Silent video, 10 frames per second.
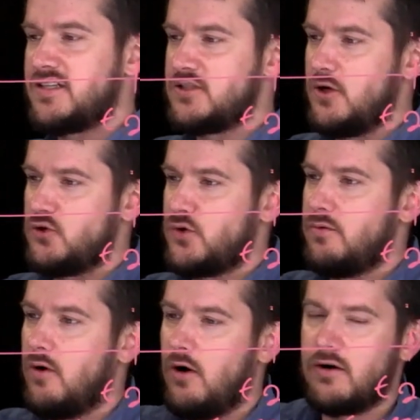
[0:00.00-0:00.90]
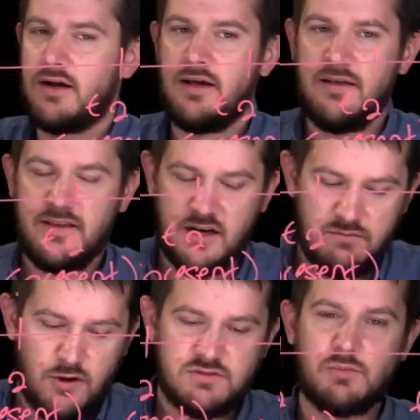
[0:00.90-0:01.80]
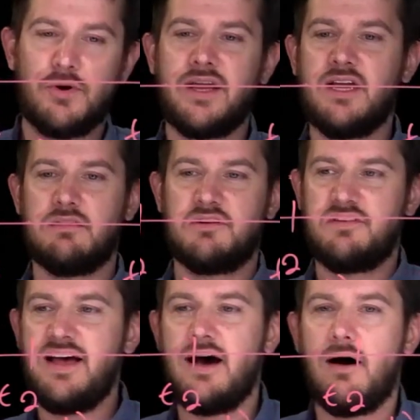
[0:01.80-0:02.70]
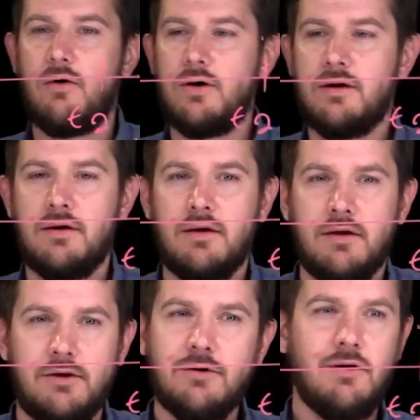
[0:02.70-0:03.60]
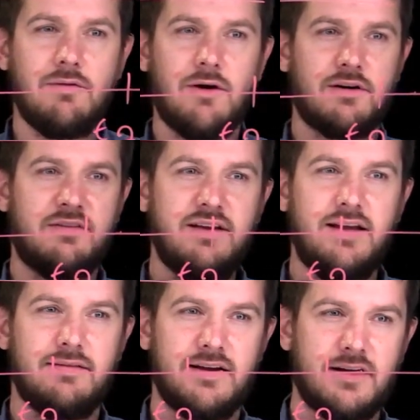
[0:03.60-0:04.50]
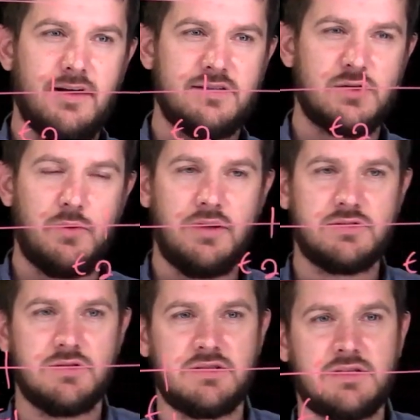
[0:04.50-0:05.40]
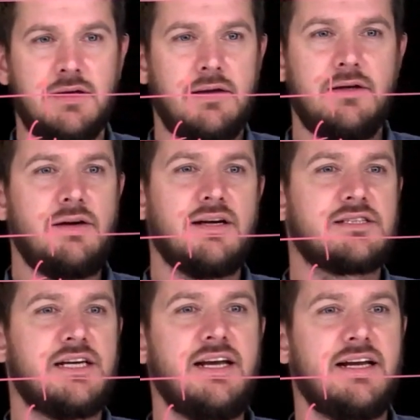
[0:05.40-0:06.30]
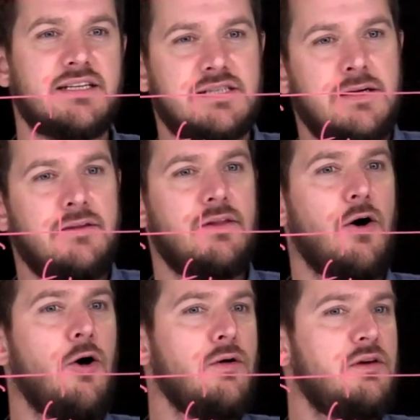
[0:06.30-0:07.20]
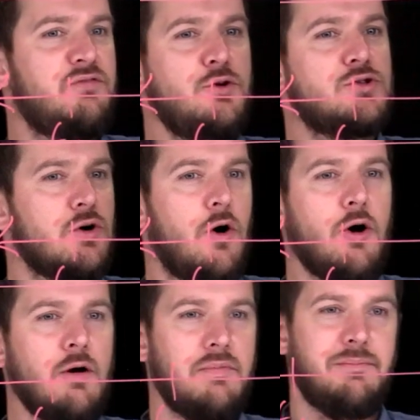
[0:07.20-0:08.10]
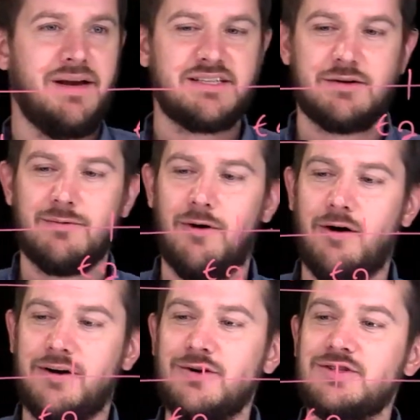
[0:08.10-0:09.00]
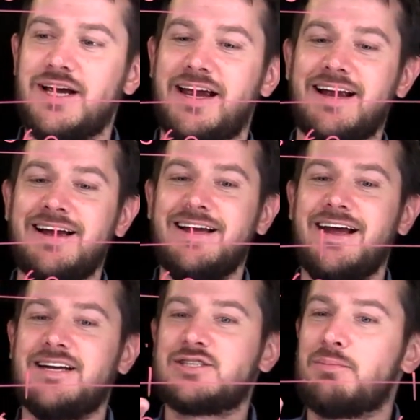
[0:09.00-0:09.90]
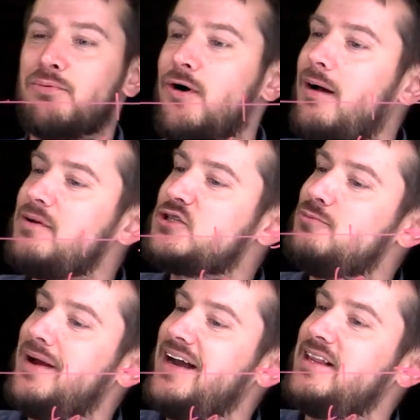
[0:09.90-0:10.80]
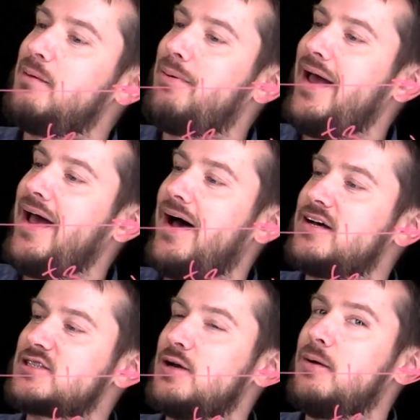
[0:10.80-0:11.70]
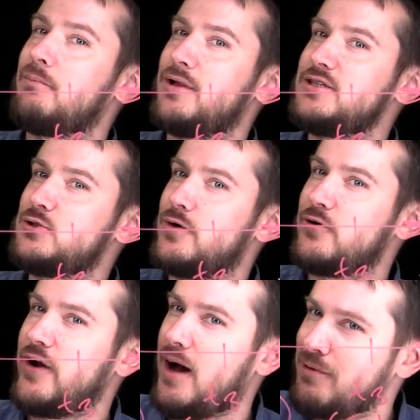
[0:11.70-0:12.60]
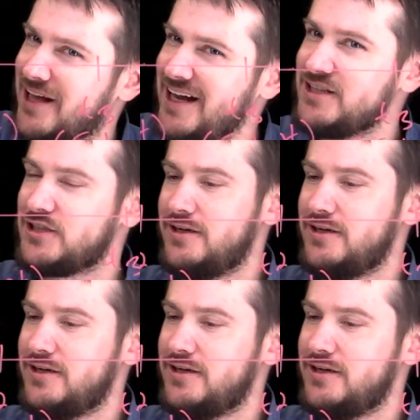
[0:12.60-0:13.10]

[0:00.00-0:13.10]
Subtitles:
adultery wrong, that it involves the breaking of a vow, you're no longer thinking like a consequentialist. You're not saying it's the future harm that makes it wrong. You're saying it's the promise you made in the past placed you under an obligation.